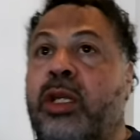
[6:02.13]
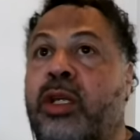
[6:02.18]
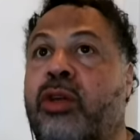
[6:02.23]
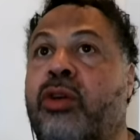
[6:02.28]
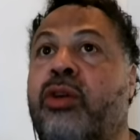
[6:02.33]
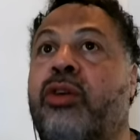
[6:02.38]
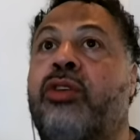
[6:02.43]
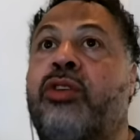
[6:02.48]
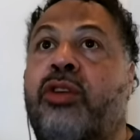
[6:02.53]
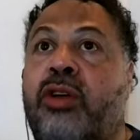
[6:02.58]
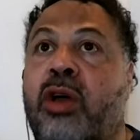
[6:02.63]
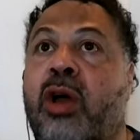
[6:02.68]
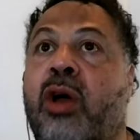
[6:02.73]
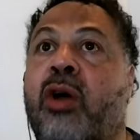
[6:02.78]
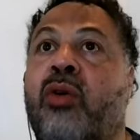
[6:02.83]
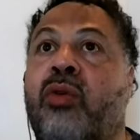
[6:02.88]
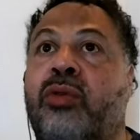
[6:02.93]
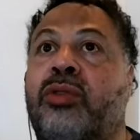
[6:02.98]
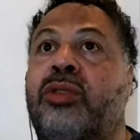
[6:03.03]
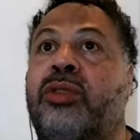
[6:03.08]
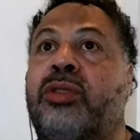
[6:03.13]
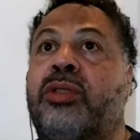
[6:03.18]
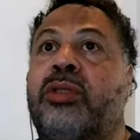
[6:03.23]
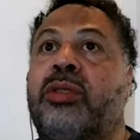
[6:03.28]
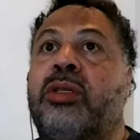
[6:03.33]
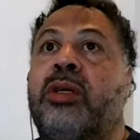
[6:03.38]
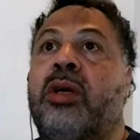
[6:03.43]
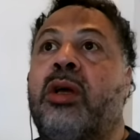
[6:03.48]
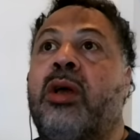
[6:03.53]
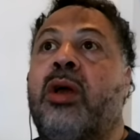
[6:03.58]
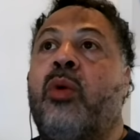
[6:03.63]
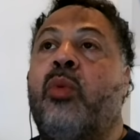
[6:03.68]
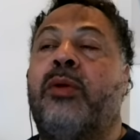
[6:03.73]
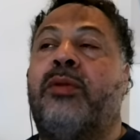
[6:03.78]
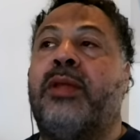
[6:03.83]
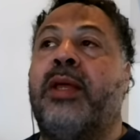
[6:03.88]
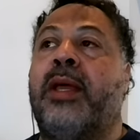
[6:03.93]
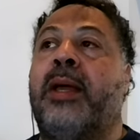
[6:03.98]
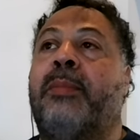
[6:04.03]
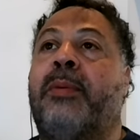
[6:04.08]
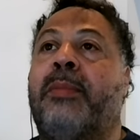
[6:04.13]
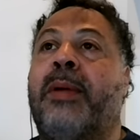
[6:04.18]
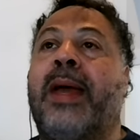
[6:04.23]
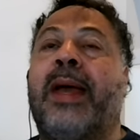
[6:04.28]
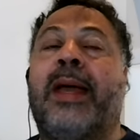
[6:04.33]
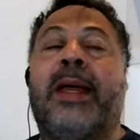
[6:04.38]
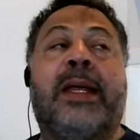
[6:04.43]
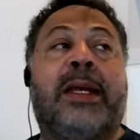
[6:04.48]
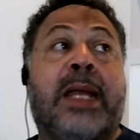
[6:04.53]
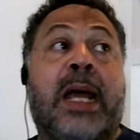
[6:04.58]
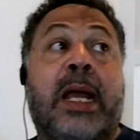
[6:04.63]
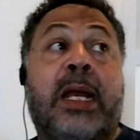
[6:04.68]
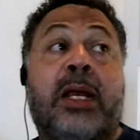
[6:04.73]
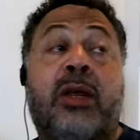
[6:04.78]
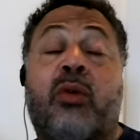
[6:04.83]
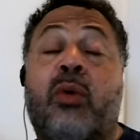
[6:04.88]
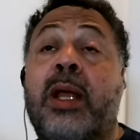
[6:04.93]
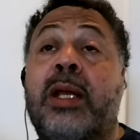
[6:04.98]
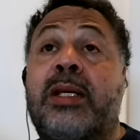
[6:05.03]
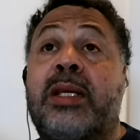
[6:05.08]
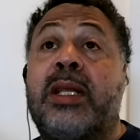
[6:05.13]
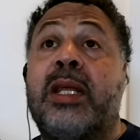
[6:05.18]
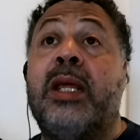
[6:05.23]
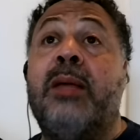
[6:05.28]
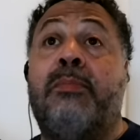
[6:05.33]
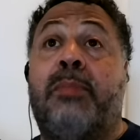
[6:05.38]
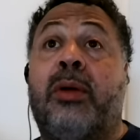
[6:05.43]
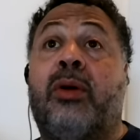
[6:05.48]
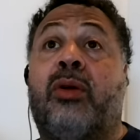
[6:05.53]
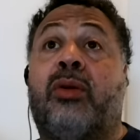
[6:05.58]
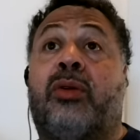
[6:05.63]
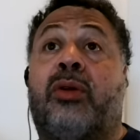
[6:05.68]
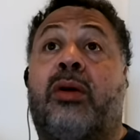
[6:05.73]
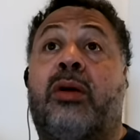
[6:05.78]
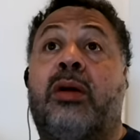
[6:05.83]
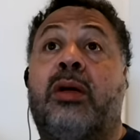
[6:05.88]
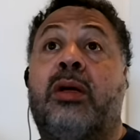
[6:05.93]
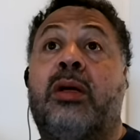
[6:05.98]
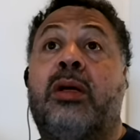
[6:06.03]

good coach with Tampa Bay, not a great team builder.